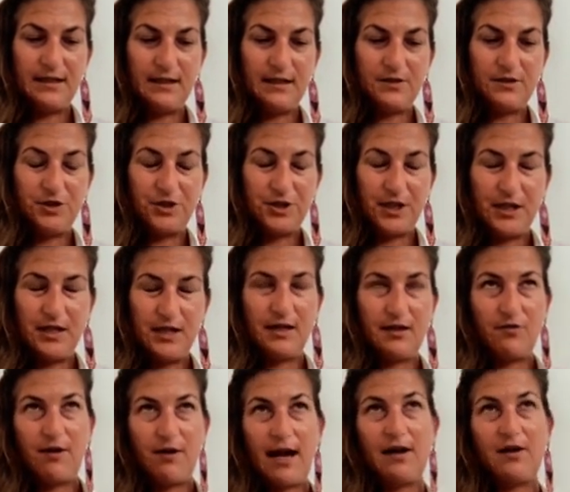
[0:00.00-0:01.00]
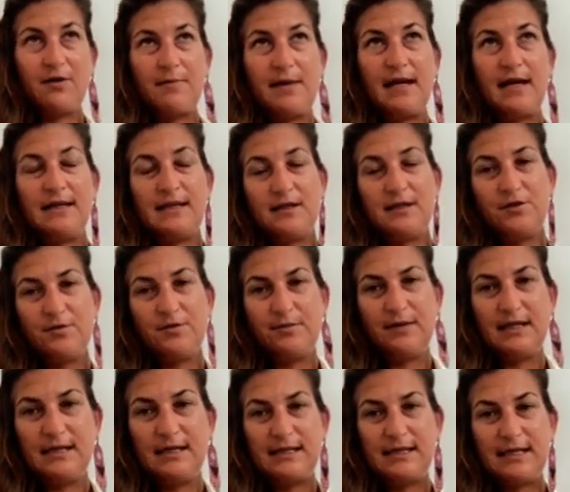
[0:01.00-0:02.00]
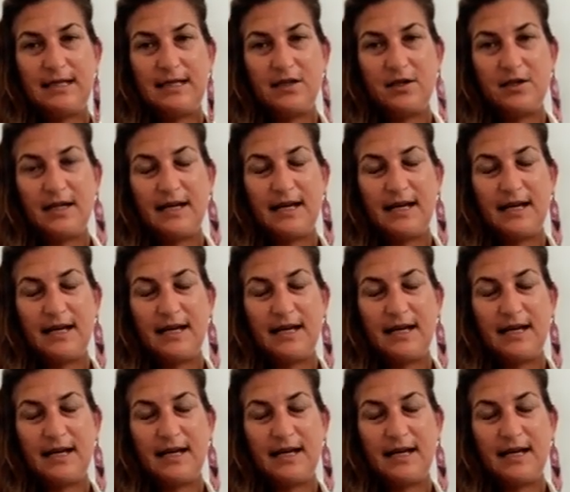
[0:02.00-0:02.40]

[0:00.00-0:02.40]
she recommended to me, this healer,